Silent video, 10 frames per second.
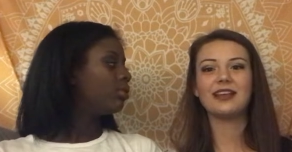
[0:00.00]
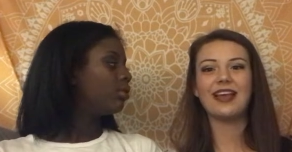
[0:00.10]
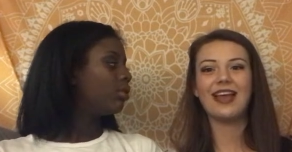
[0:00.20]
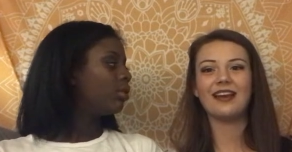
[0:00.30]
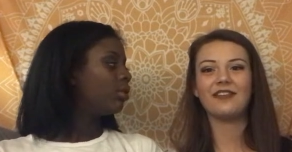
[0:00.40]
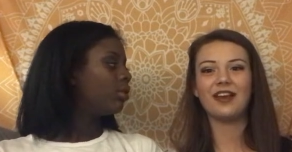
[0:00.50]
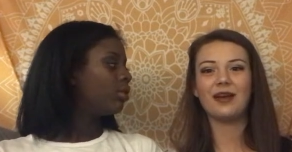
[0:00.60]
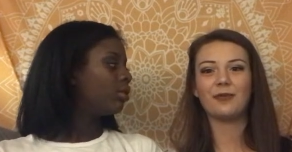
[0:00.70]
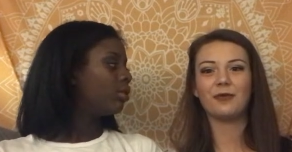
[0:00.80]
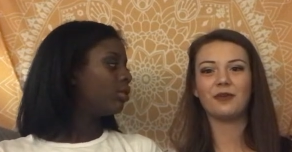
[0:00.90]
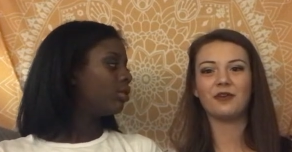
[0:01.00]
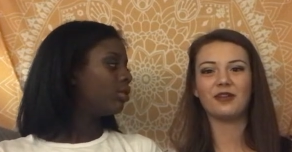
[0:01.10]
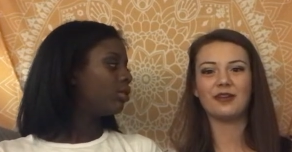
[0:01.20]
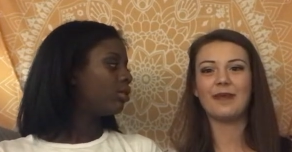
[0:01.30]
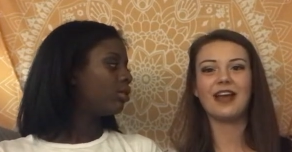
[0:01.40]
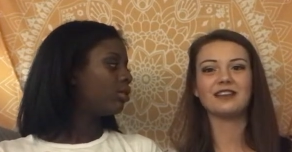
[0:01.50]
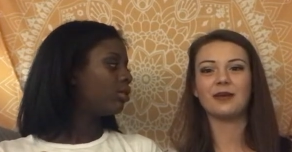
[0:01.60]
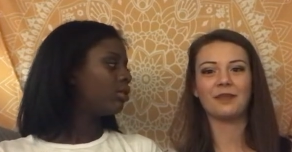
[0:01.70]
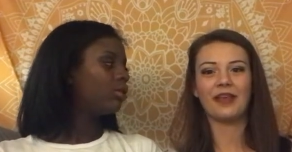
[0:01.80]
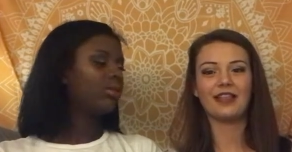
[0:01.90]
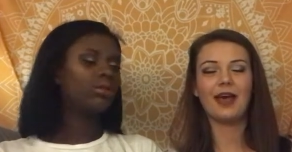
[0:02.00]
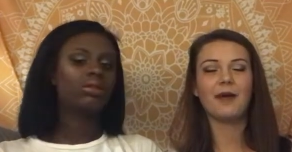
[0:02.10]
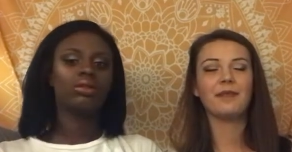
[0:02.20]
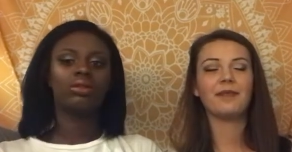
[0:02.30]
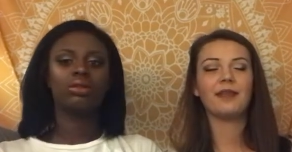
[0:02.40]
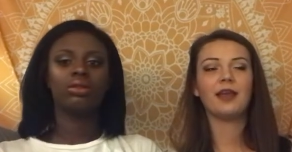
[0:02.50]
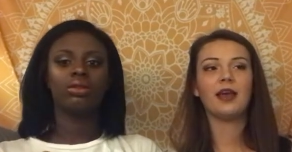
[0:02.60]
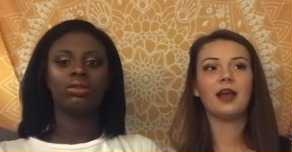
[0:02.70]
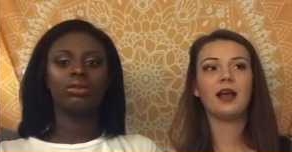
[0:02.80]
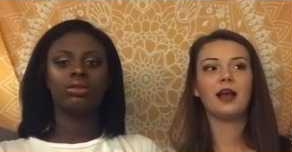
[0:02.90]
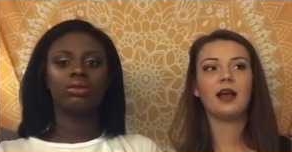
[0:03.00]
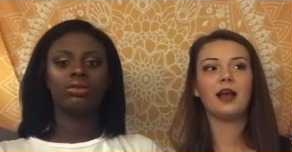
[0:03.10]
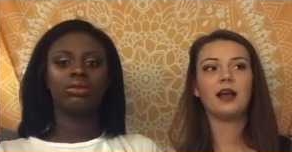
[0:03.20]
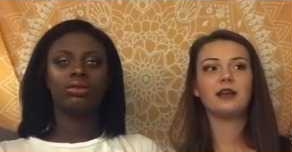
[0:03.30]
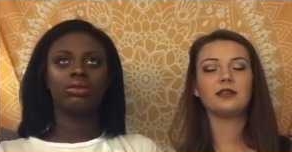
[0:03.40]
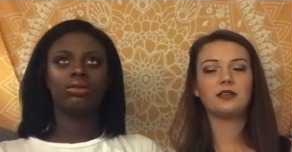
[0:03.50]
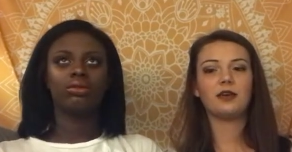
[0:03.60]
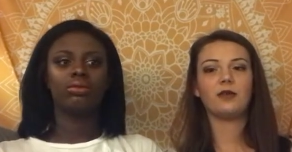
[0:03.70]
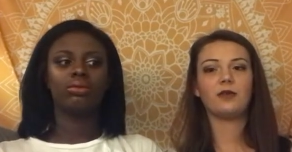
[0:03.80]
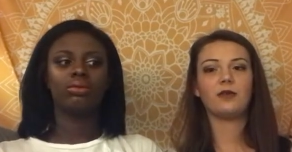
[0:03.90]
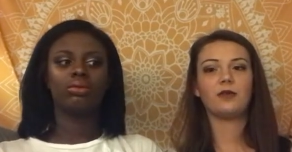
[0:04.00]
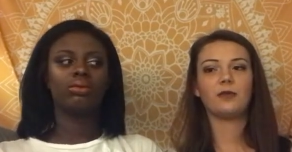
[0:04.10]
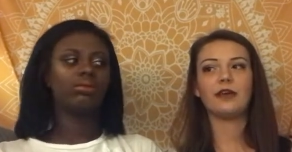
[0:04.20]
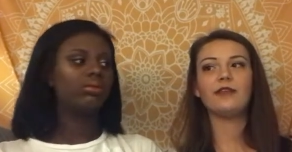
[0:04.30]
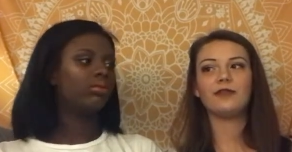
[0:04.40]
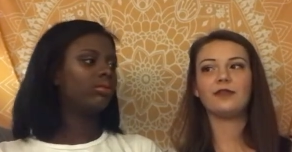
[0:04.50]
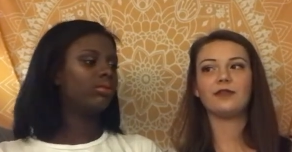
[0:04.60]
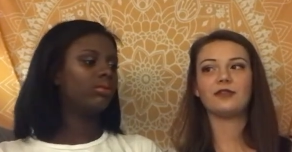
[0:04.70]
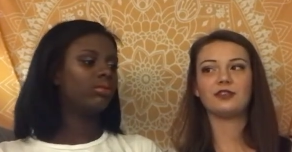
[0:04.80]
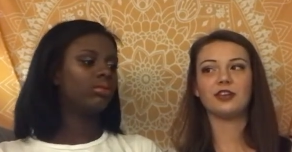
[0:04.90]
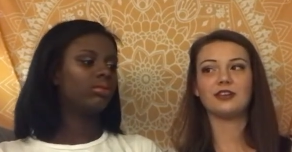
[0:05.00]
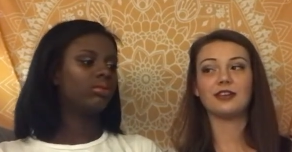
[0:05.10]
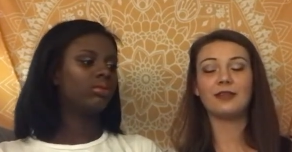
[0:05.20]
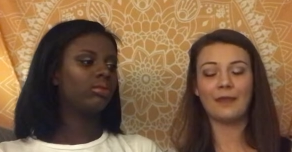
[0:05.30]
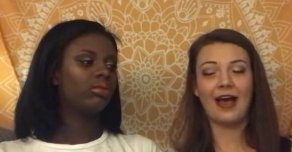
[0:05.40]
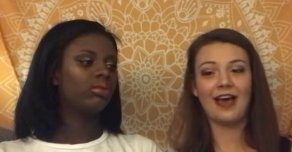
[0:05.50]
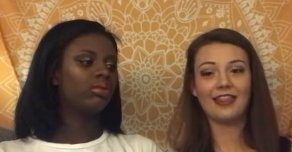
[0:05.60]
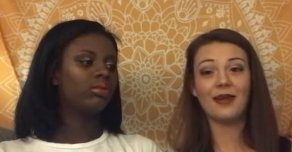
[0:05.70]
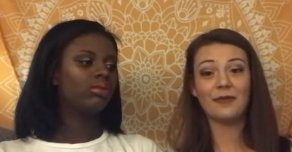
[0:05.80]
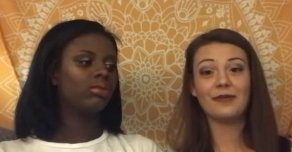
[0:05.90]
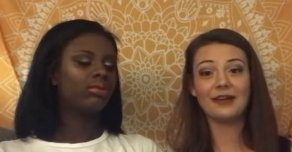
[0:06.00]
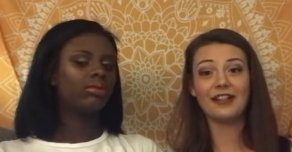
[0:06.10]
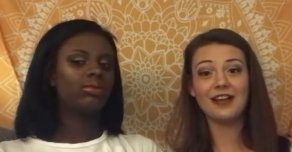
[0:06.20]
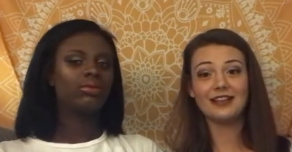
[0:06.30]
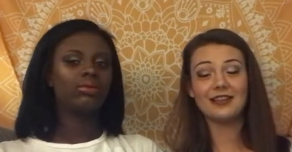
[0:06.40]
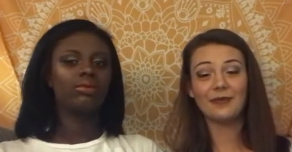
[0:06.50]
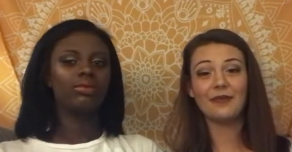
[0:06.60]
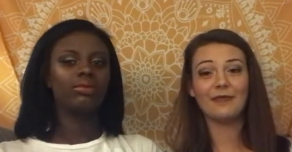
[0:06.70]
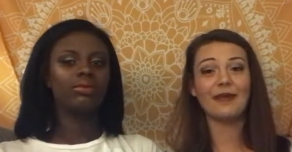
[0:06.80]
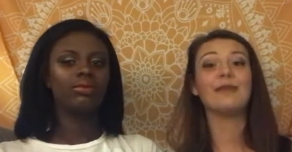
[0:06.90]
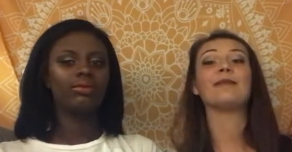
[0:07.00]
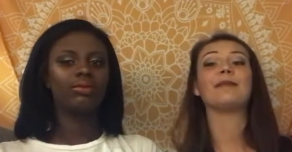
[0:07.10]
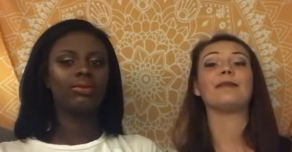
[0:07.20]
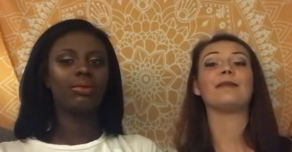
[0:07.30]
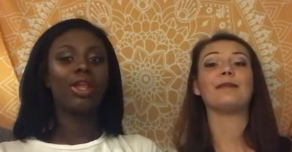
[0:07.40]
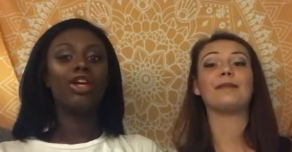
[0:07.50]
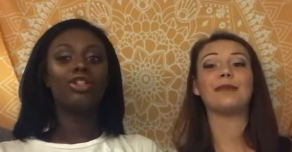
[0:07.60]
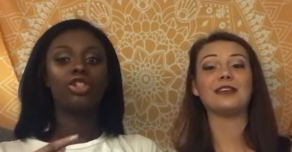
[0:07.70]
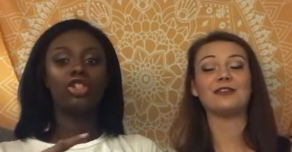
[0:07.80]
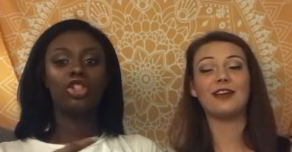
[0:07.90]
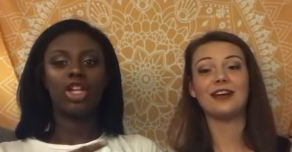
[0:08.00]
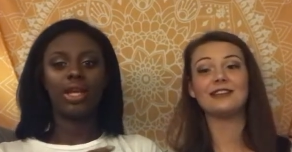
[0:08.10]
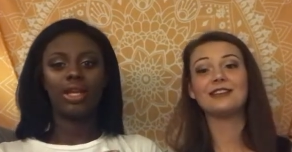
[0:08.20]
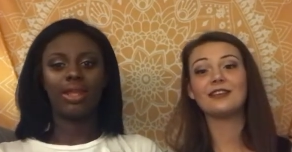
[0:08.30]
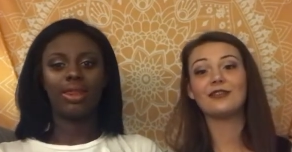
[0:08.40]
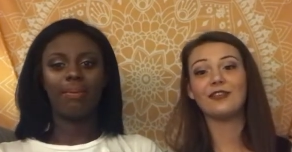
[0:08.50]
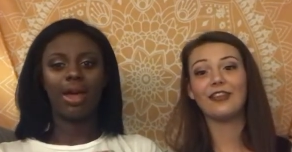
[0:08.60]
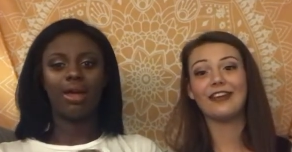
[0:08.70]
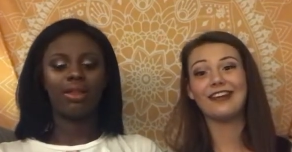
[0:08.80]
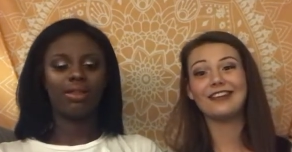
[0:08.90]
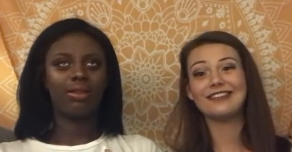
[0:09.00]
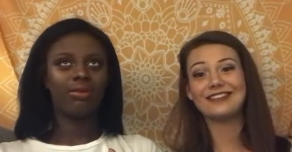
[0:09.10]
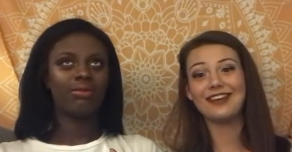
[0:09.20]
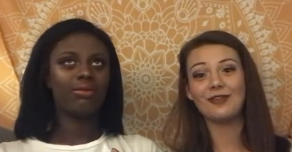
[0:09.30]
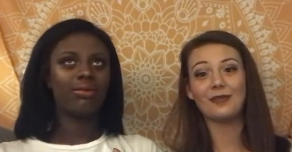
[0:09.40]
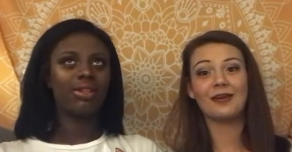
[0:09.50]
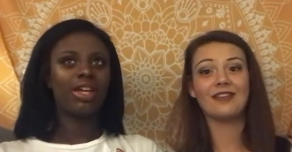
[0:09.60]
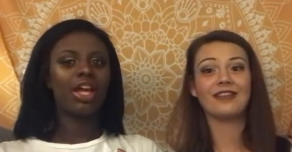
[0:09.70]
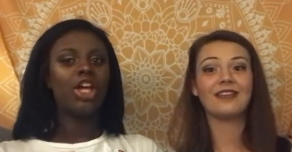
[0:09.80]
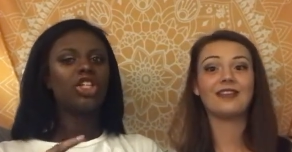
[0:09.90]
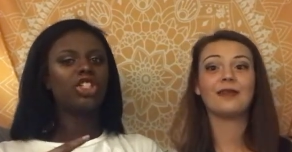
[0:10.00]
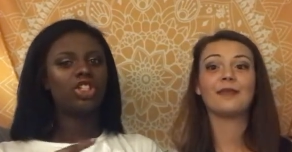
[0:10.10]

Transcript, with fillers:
Speaker 1: like end of April, early May, something like that. So we just did the math and we realized that we've been best friends for like seven months.